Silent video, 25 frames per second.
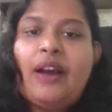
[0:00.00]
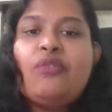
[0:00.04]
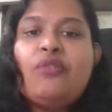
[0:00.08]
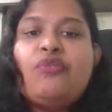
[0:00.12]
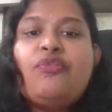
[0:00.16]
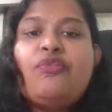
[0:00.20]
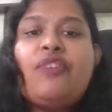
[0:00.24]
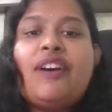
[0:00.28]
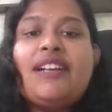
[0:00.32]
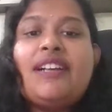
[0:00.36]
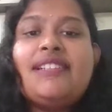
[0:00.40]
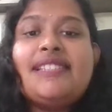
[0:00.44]

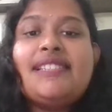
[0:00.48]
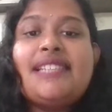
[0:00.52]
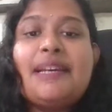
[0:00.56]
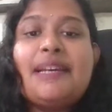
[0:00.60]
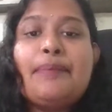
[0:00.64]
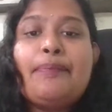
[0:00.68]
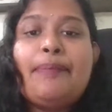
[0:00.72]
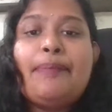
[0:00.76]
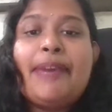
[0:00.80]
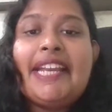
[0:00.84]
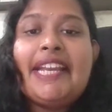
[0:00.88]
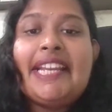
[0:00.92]
First,
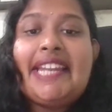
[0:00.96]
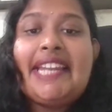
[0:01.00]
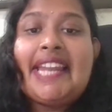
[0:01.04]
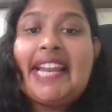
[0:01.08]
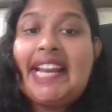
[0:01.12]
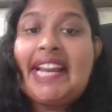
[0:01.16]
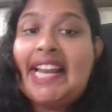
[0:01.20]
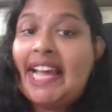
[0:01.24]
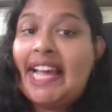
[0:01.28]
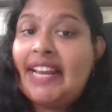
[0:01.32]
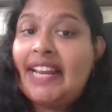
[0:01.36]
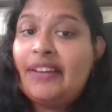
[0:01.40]
the big
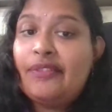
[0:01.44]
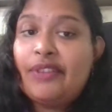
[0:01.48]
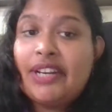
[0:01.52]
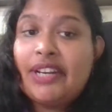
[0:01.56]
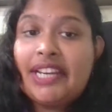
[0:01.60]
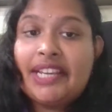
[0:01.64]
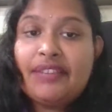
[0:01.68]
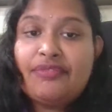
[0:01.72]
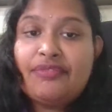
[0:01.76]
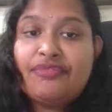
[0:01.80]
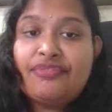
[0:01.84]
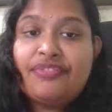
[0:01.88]
deadline
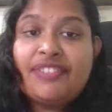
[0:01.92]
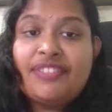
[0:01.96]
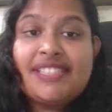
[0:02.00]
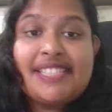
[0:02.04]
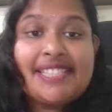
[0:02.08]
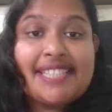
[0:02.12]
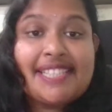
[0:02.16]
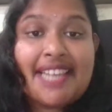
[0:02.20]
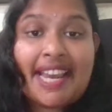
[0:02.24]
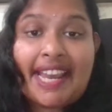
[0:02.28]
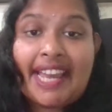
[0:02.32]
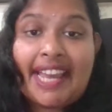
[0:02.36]
relief.
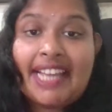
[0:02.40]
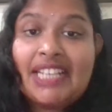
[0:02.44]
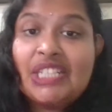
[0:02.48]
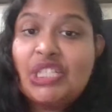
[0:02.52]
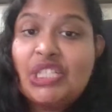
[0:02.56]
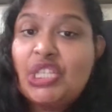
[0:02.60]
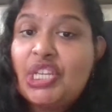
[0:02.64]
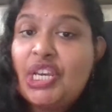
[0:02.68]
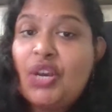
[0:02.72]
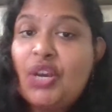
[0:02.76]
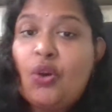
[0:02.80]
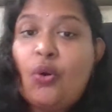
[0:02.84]

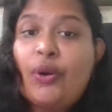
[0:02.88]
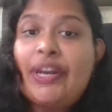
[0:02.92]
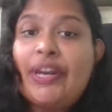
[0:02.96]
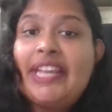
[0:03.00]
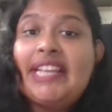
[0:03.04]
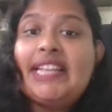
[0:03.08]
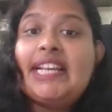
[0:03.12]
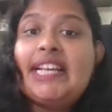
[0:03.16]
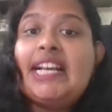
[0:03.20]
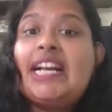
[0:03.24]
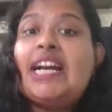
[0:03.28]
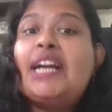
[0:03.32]
Second,
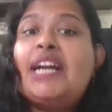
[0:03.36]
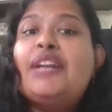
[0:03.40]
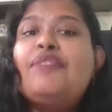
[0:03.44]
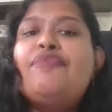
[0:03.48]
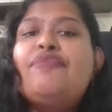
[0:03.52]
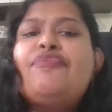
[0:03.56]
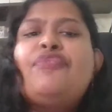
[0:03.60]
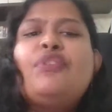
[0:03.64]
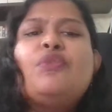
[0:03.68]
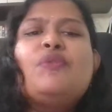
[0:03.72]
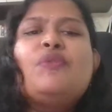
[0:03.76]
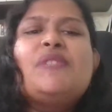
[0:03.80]
decoding the
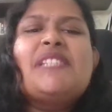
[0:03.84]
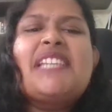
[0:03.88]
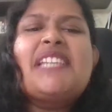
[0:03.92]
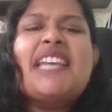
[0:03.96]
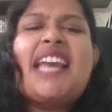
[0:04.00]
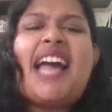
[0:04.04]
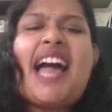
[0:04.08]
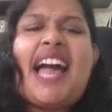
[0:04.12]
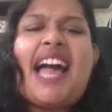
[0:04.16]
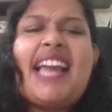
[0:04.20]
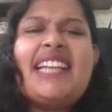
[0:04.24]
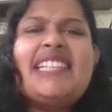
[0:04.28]

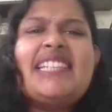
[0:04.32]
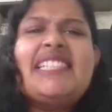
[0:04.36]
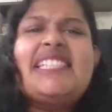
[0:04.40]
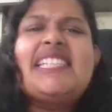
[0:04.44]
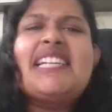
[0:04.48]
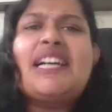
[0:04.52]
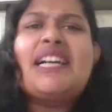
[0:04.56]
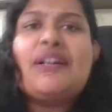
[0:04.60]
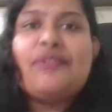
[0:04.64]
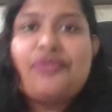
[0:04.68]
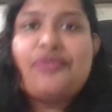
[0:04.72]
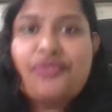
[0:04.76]
confusing
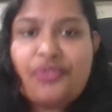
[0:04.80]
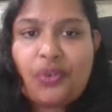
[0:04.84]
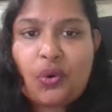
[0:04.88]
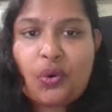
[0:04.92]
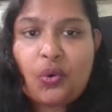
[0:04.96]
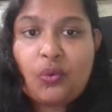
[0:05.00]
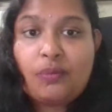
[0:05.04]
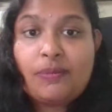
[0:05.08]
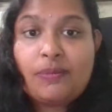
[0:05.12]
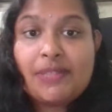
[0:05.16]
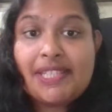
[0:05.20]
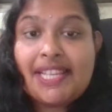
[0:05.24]
ITR
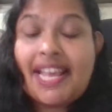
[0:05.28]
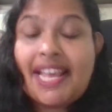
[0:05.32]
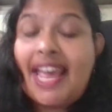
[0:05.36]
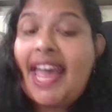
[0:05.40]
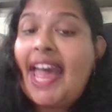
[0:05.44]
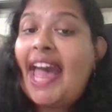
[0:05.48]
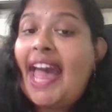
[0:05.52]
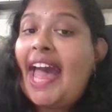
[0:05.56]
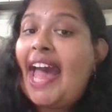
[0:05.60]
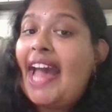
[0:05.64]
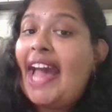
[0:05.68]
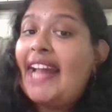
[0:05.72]
forms.
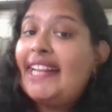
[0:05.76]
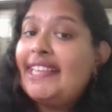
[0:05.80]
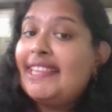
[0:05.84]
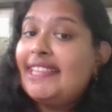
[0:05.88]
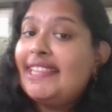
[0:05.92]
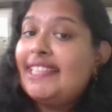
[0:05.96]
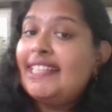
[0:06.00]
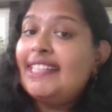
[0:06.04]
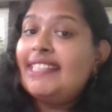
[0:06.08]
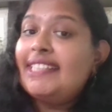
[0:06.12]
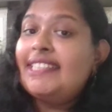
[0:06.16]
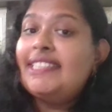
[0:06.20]
And
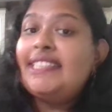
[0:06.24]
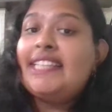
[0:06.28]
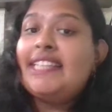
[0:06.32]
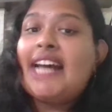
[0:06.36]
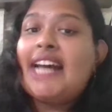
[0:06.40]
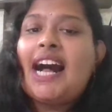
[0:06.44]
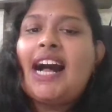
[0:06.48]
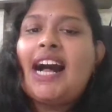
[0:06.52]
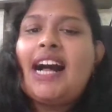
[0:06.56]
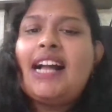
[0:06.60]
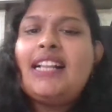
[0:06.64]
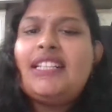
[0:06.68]
third,
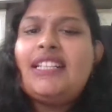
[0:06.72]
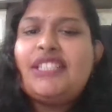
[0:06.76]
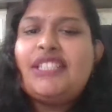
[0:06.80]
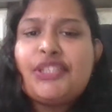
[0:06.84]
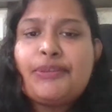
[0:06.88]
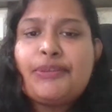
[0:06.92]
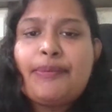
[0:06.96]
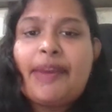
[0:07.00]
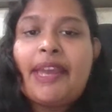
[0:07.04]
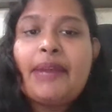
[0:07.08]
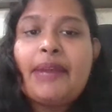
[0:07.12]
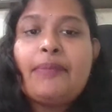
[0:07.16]
the
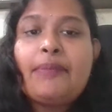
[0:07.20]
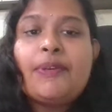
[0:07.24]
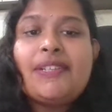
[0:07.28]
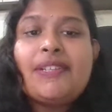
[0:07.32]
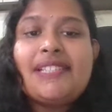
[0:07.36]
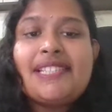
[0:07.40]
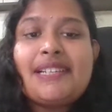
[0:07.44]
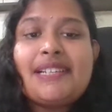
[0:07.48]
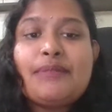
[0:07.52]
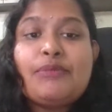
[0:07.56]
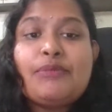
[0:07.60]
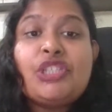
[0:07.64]
ultimate
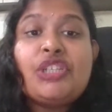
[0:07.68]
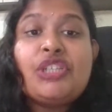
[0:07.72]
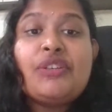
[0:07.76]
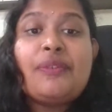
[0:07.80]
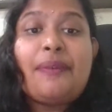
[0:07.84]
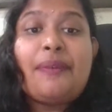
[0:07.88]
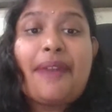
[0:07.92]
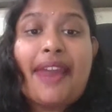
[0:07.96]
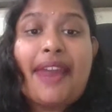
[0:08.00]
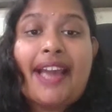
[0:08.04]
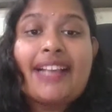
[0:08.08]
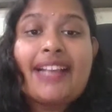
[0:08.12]
presumptive
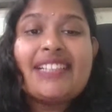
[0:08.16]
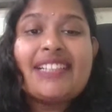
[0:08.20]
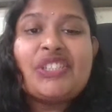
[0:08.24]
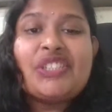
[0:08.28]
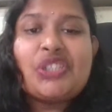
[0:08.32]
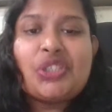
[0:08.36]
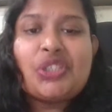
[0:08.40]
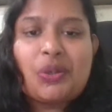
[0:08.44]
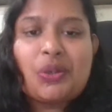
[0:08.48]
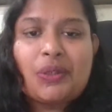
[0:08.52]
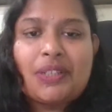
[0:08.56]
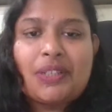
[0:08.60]
tax
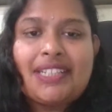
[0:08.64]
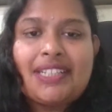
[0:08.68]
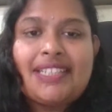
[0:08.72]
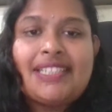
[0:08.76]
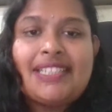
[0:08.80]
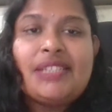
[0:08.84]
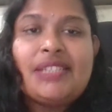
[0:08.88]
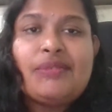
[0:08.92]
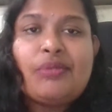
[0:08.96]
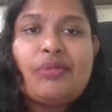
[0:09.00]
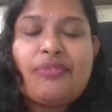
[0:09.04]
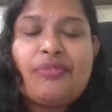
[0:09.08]

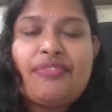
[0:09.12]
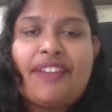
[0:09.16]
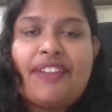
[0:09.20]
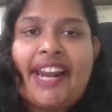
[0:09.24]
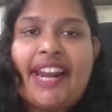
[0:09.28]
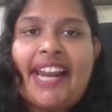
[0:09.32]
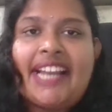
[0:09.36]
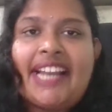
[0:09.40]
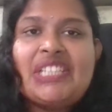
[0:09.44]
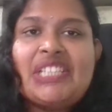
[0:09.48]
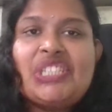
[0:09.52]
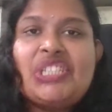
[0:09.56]
shortcuts for
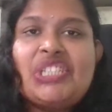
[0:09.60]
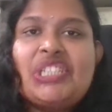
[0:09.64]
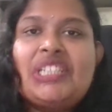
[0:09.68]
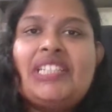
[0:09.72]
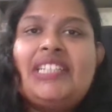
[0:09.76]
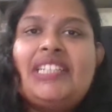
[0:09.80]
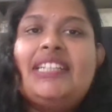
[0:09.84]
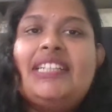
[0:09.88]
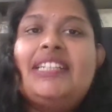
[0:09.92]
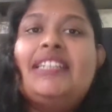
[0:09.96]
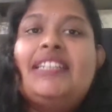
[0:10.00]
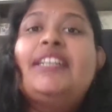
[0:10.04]
financial
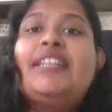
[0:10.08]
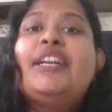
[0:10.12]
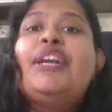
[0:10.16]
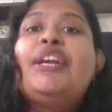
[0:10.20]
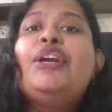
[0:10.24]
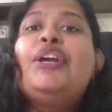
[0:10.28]
year